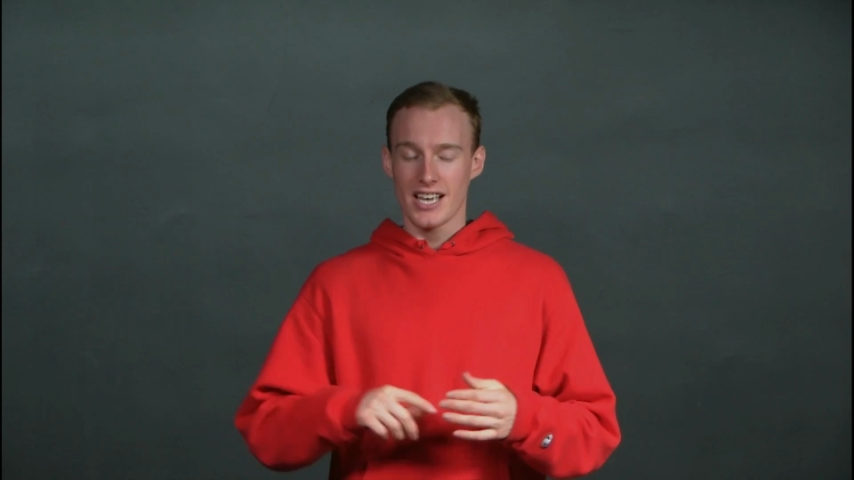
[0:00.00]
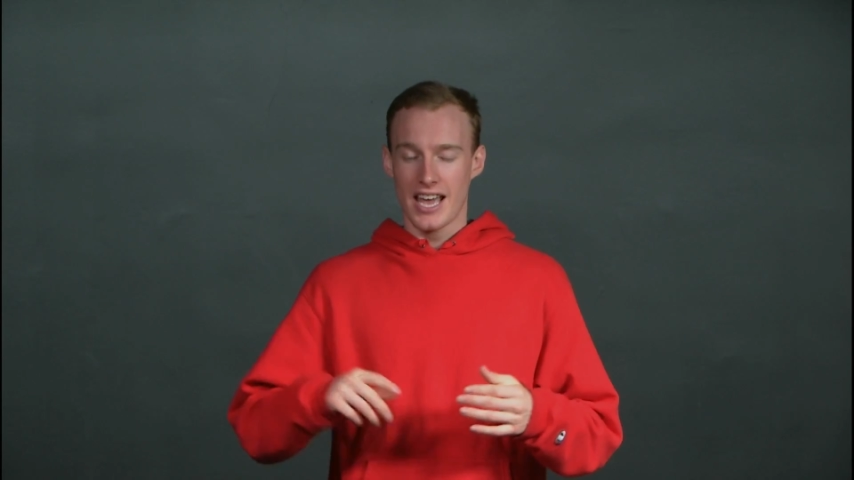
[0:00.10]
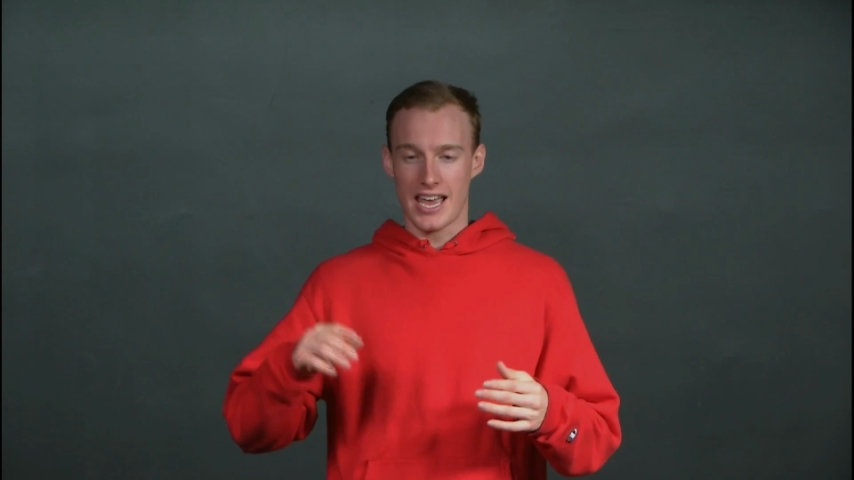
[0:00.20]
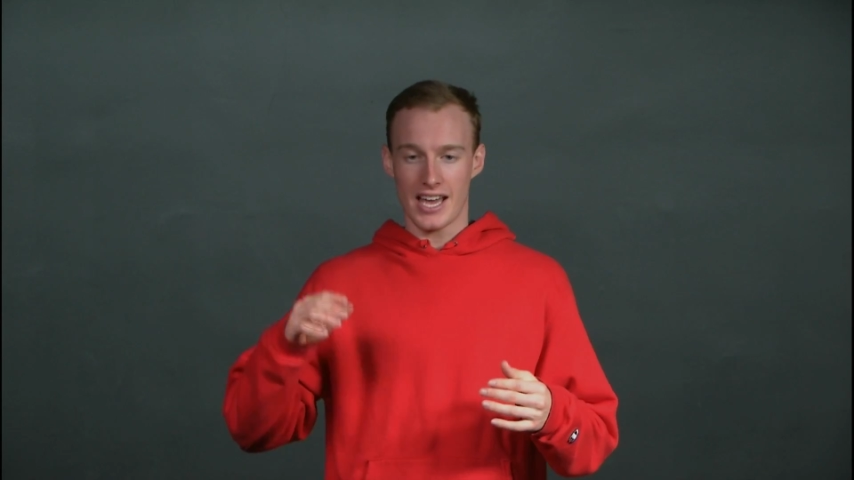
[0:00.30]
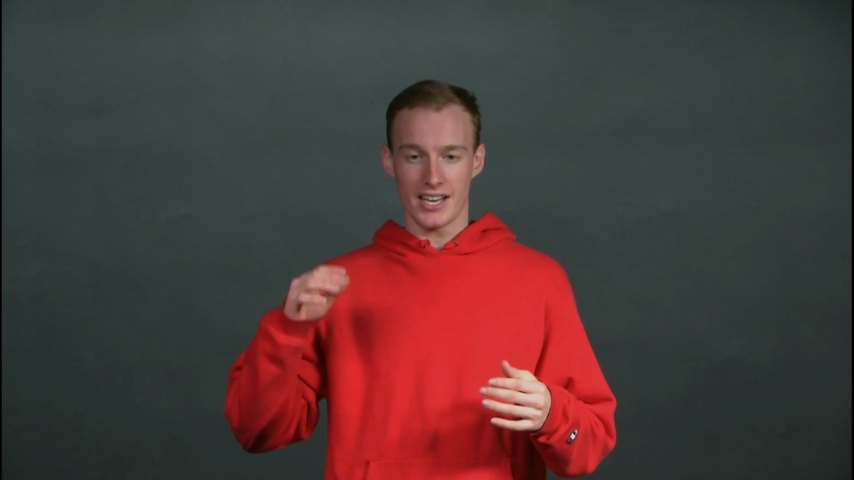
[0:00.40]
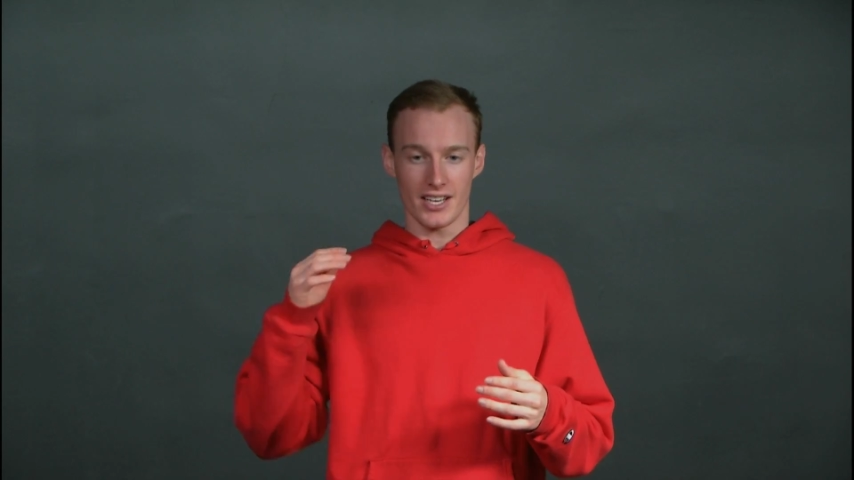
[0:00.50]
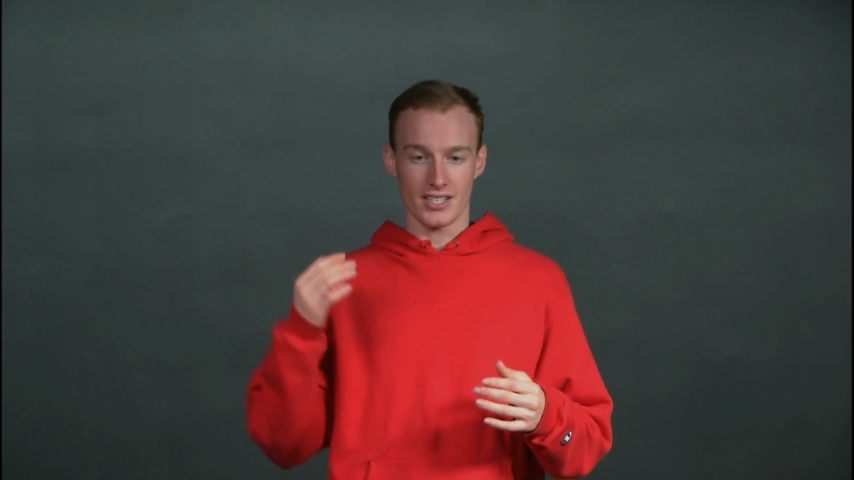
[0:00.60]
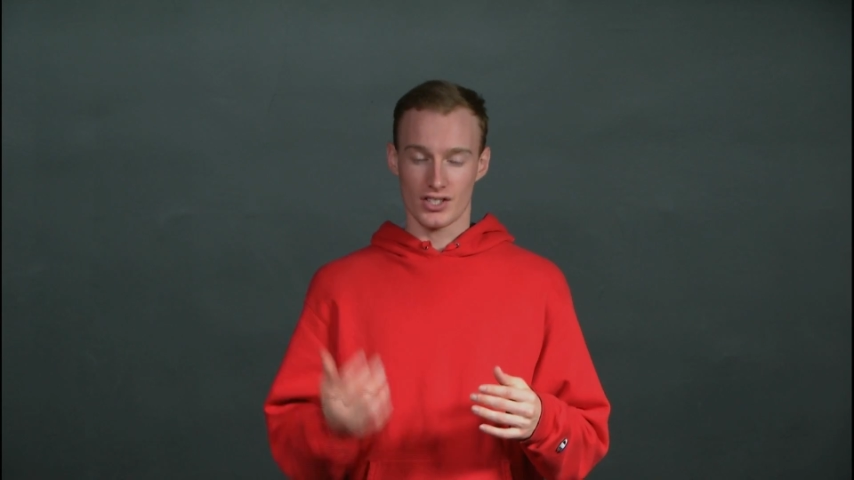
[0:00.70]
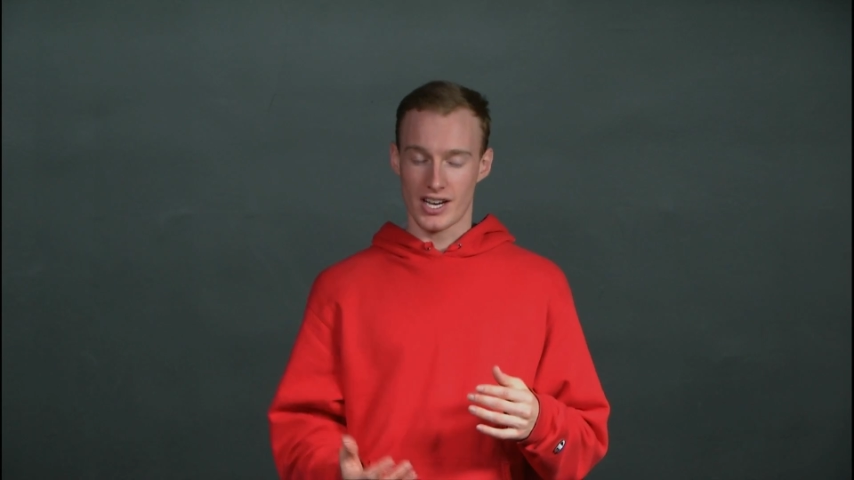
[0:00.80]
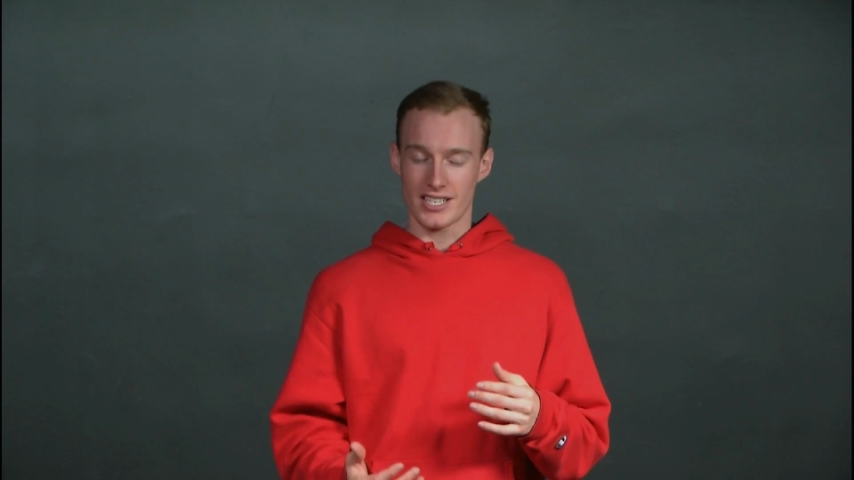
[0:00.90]
and
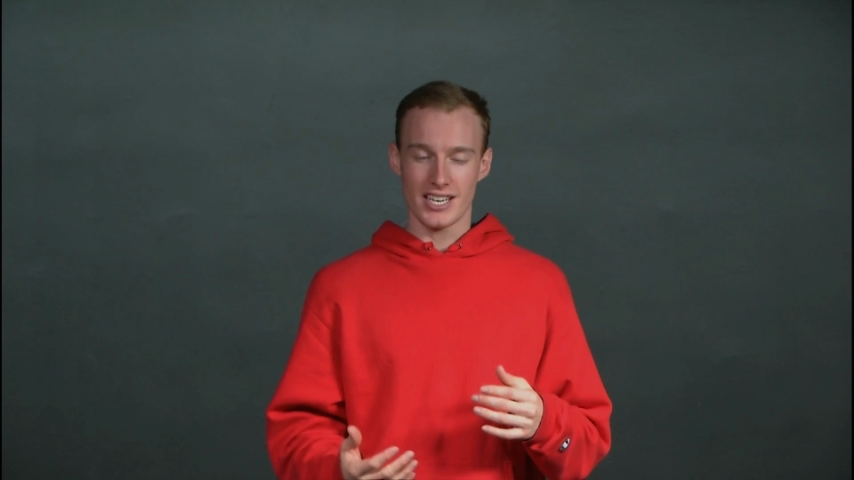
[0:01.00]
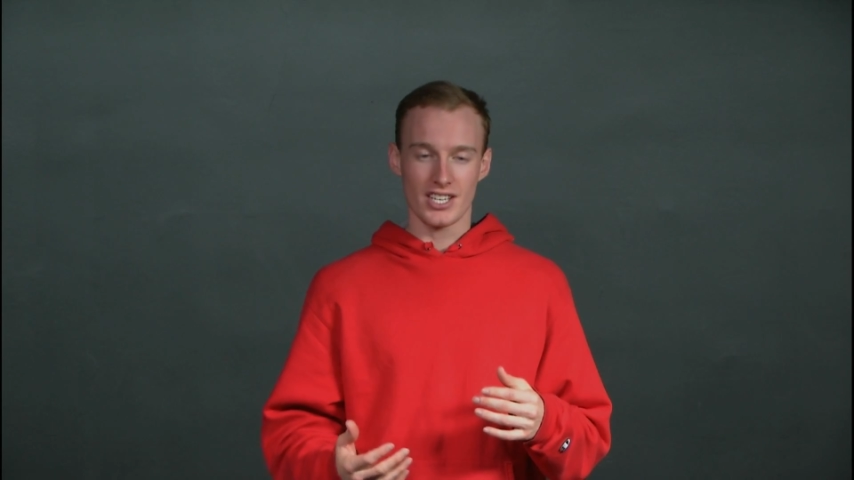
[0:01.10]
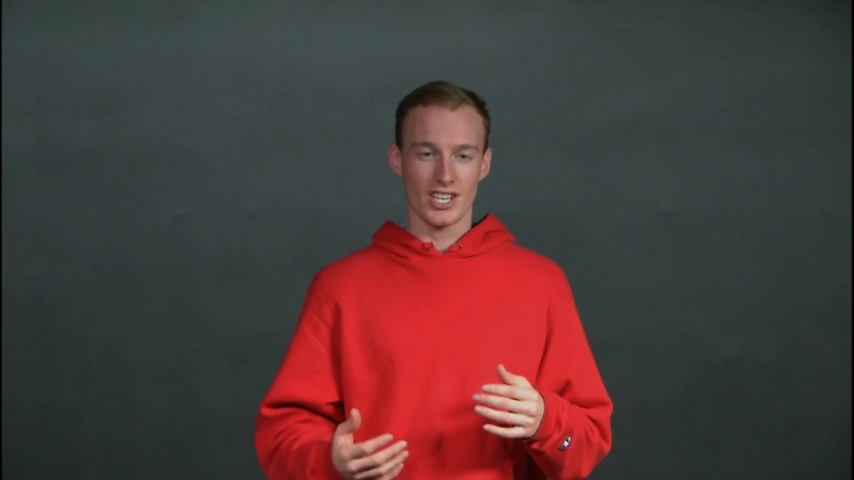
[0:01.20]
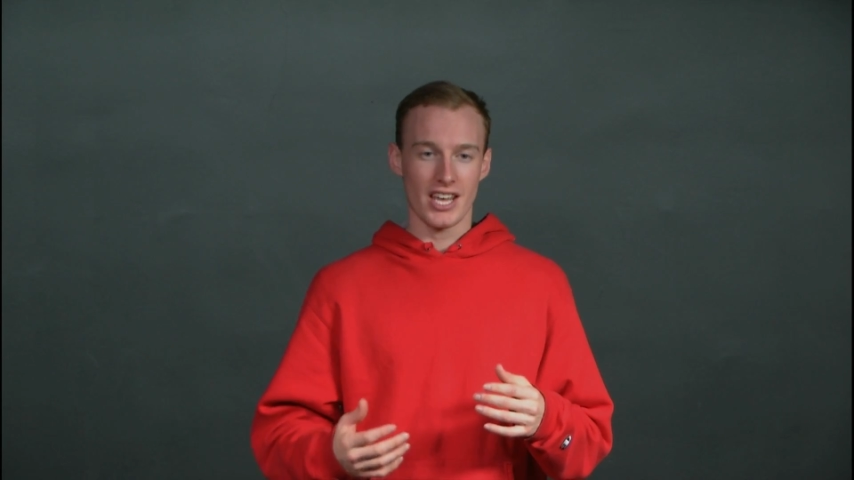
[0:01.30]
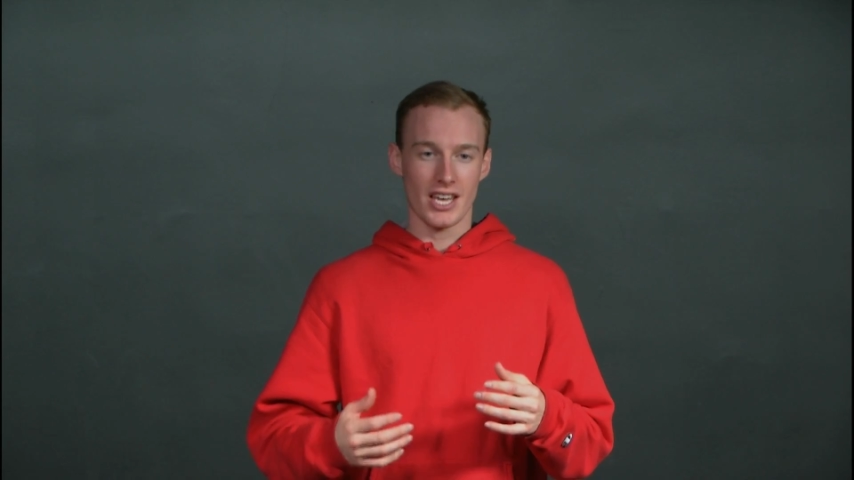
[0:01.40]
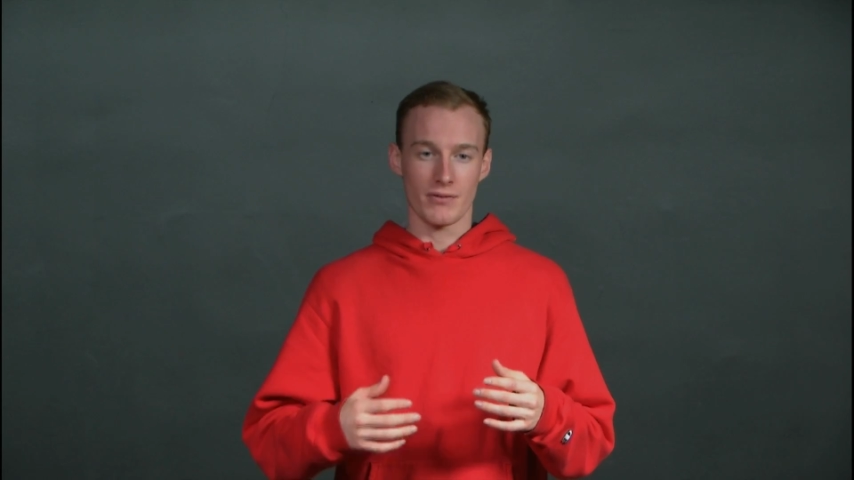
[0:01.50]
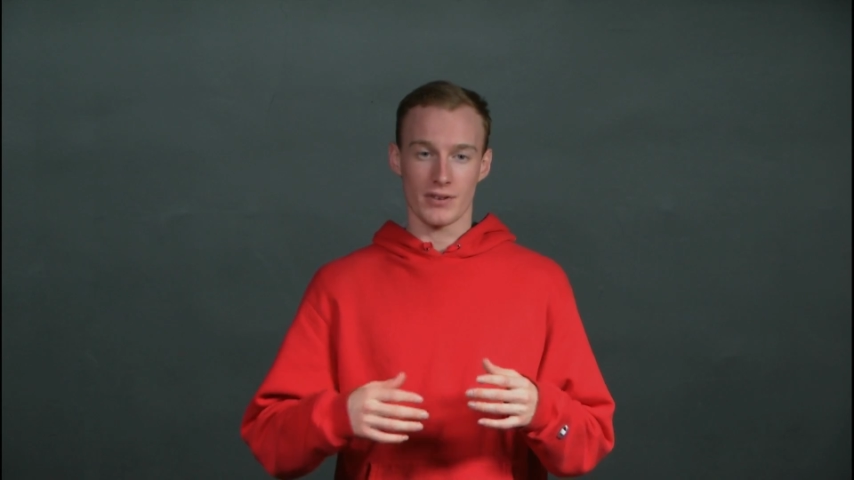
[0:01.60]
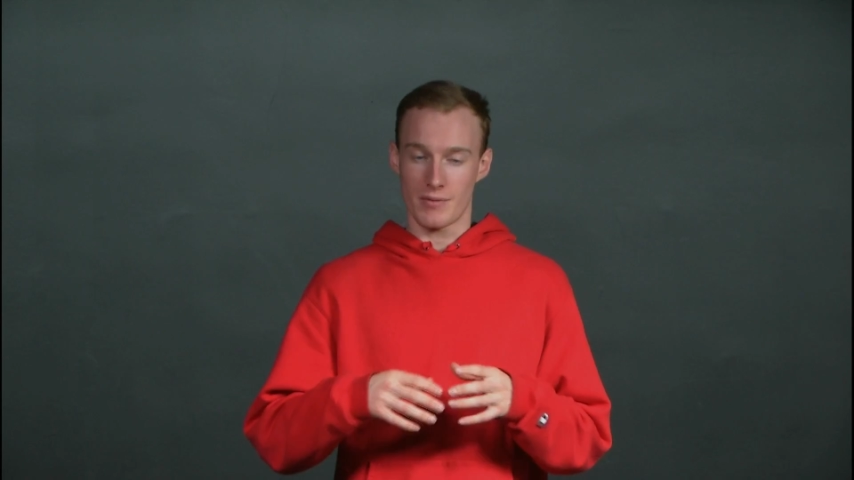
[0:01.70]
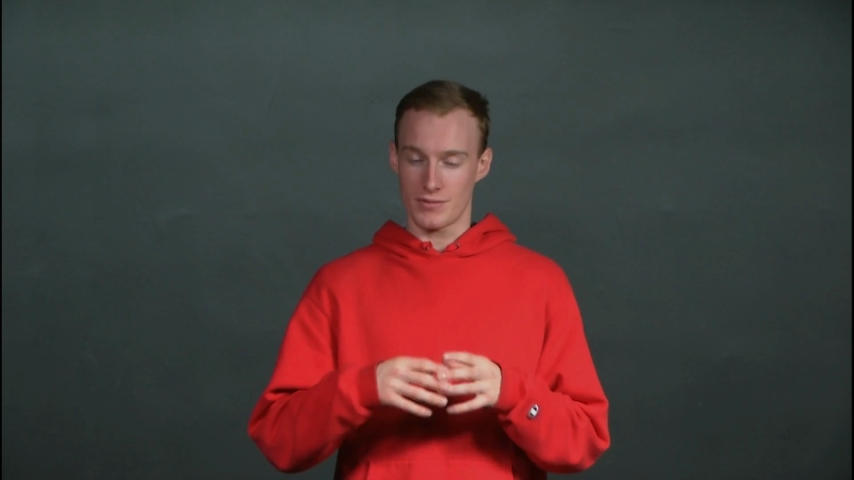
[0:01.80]
transitioning from